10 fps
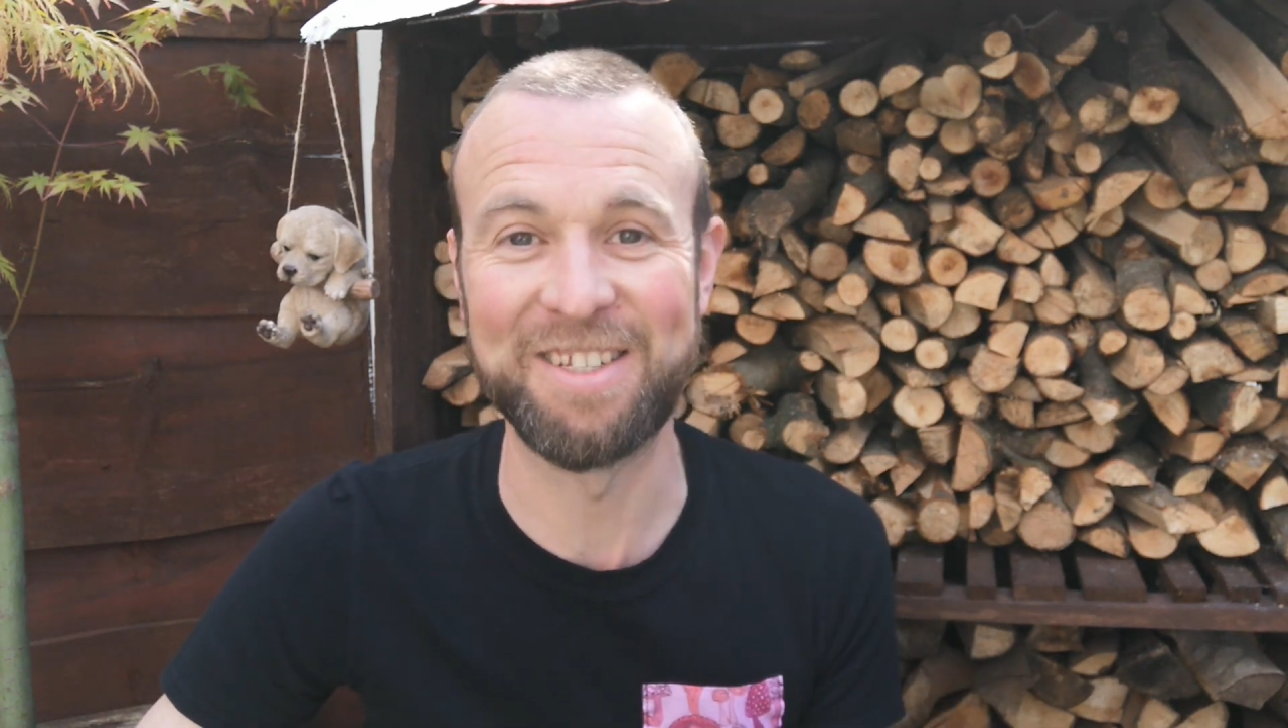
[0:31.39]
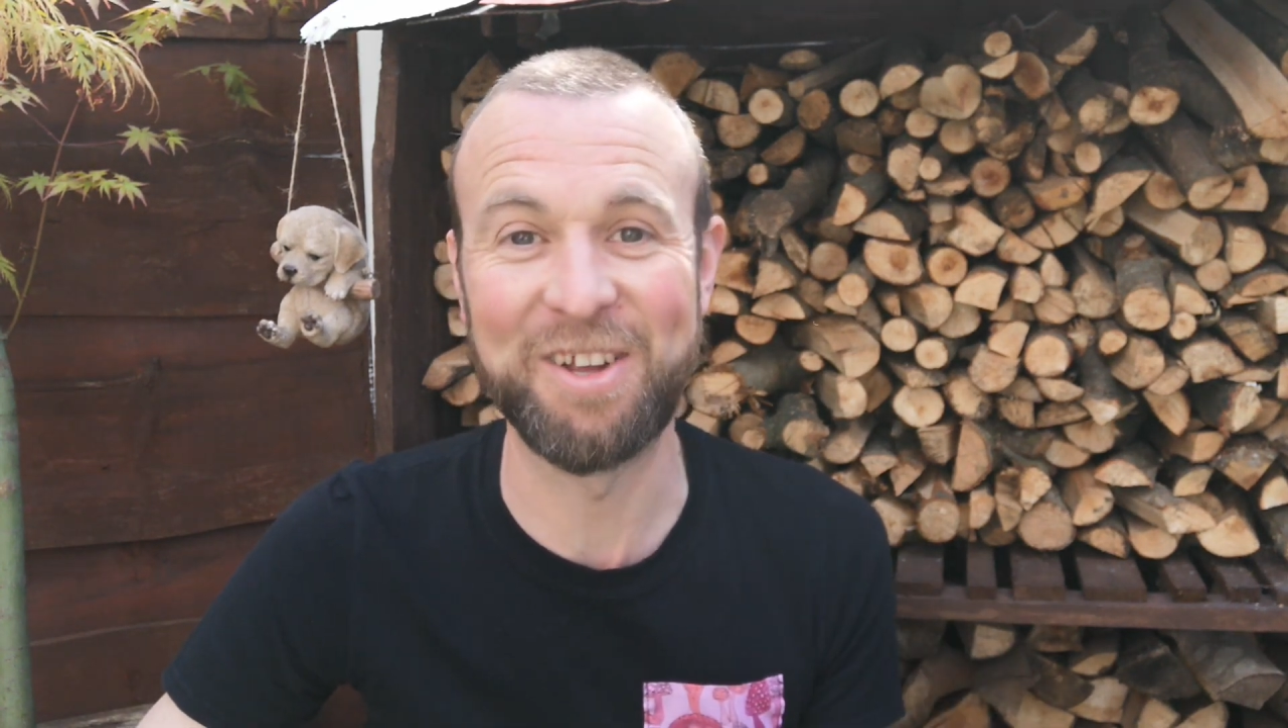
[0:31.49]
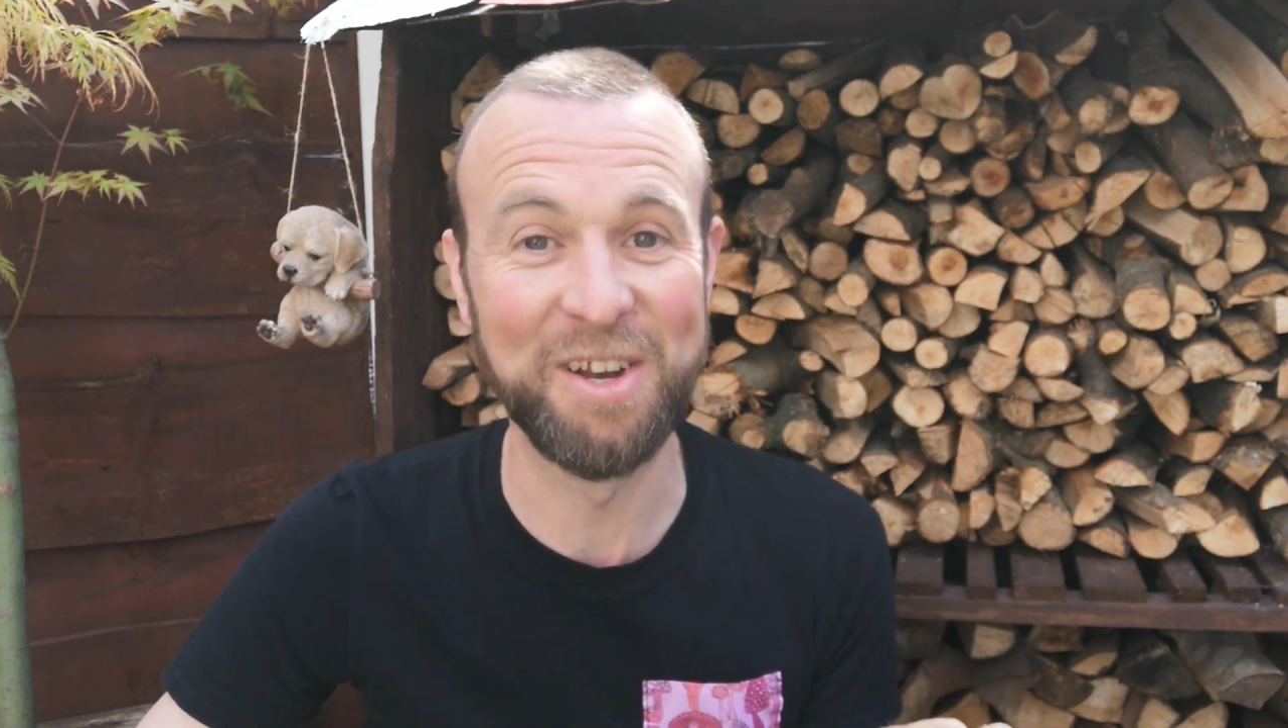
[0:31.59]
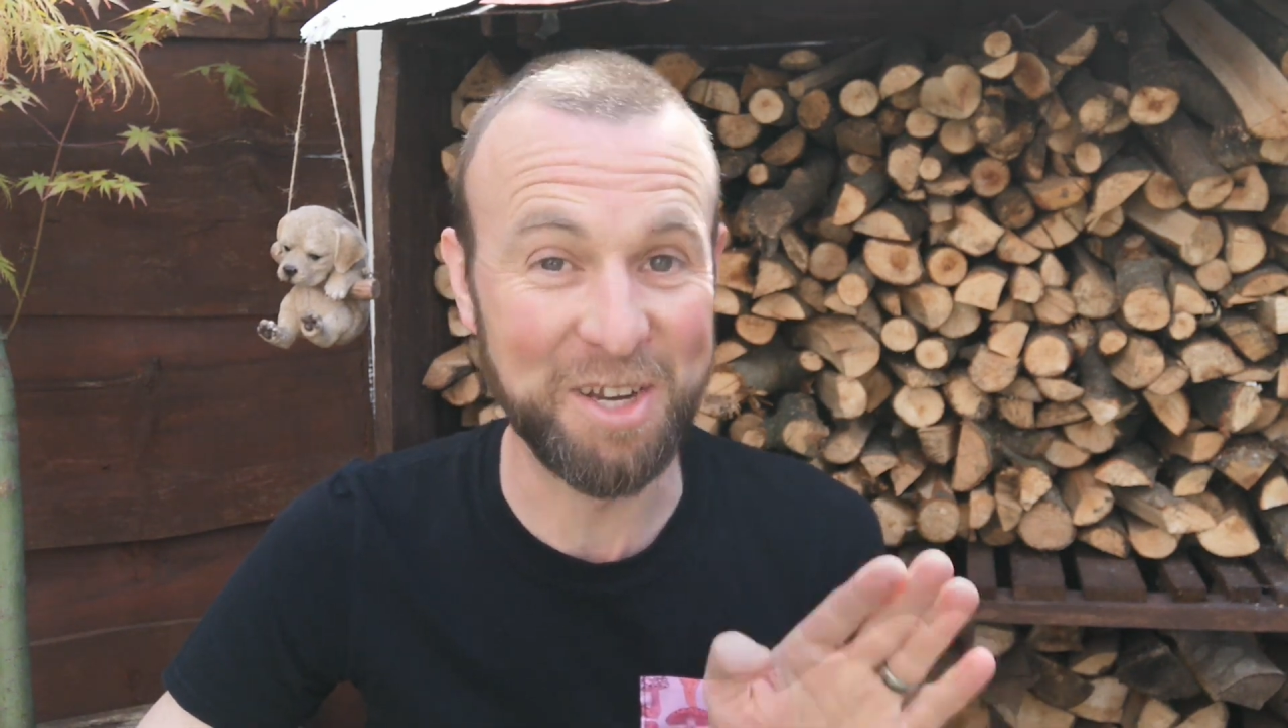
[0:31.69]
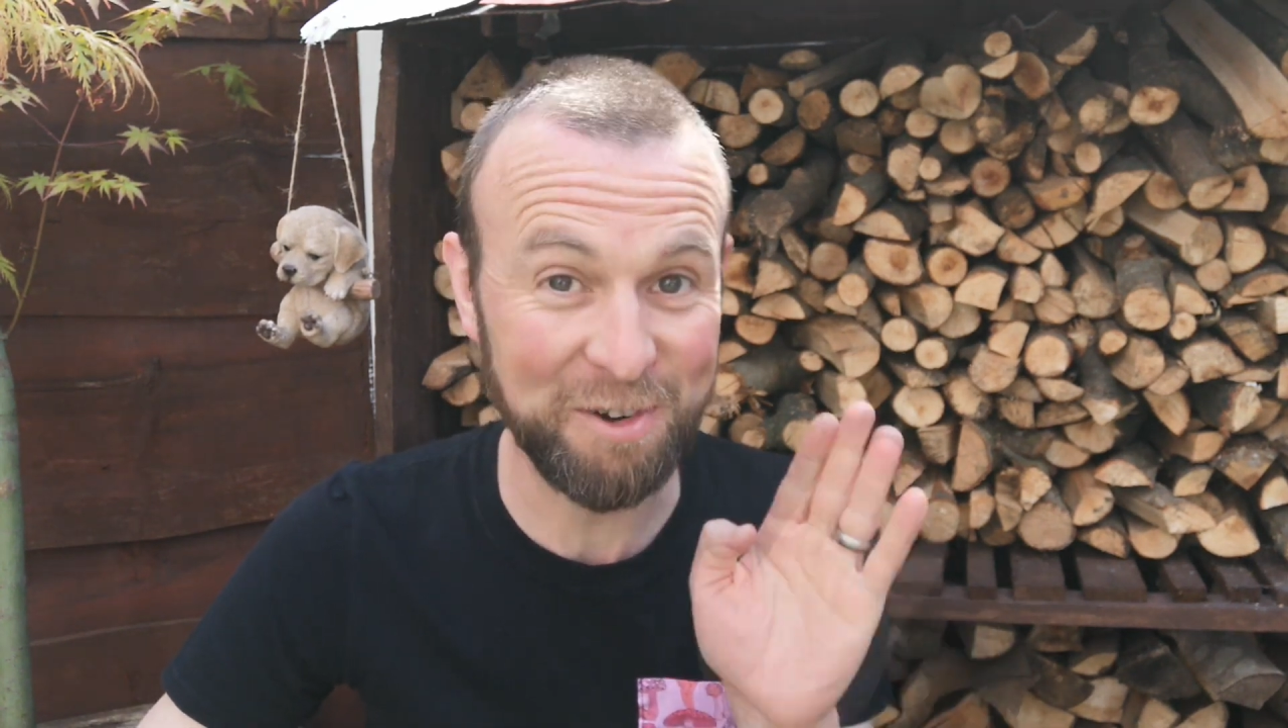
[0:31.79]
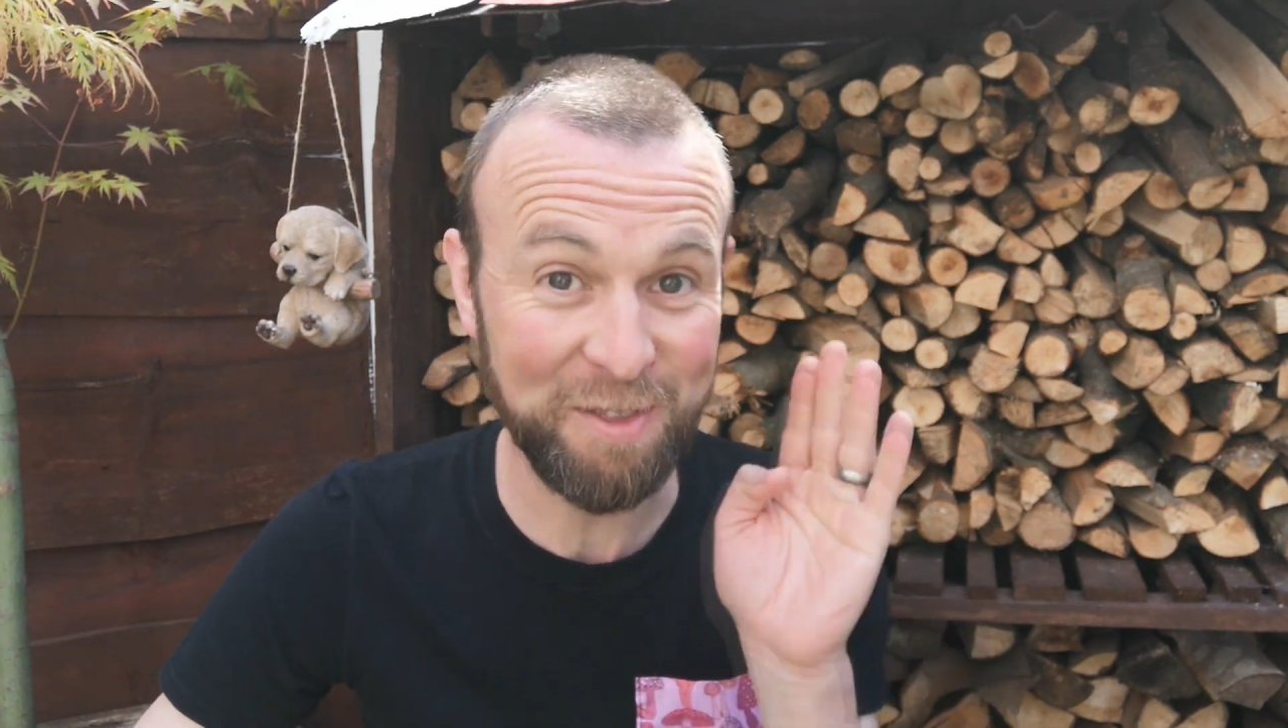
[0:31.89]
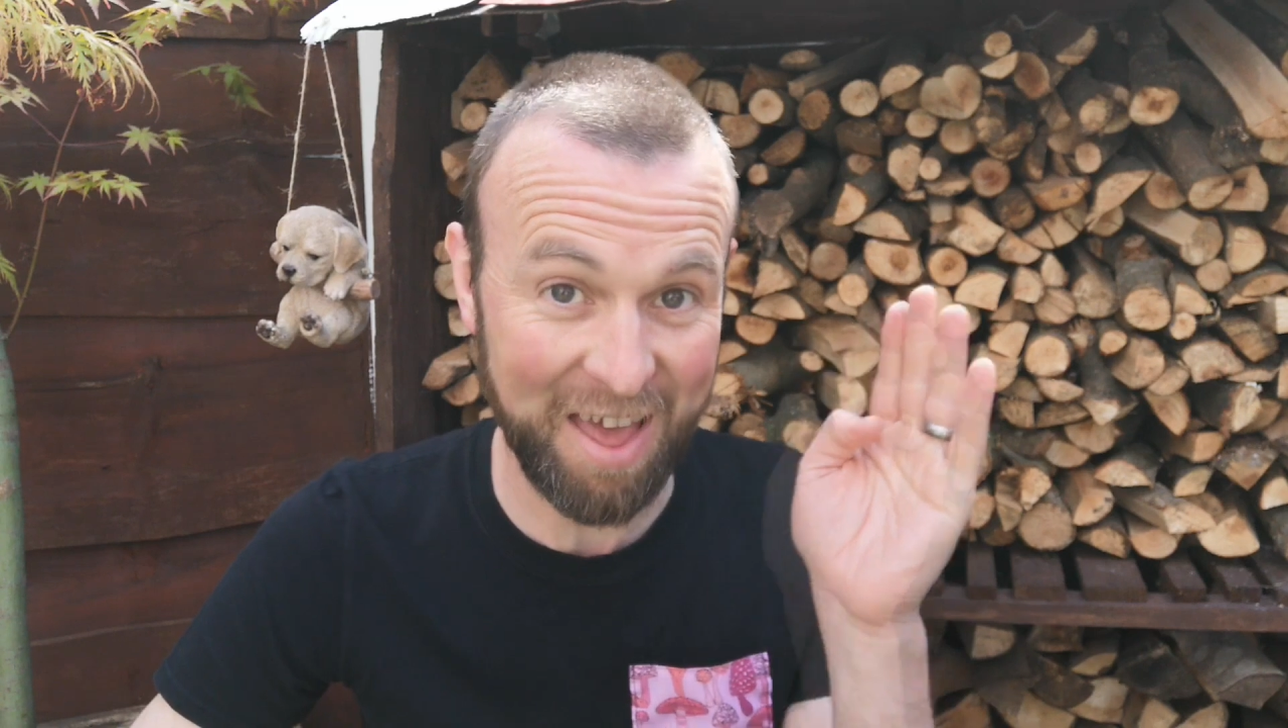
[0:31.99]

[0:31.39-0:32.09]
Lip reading: It's going to do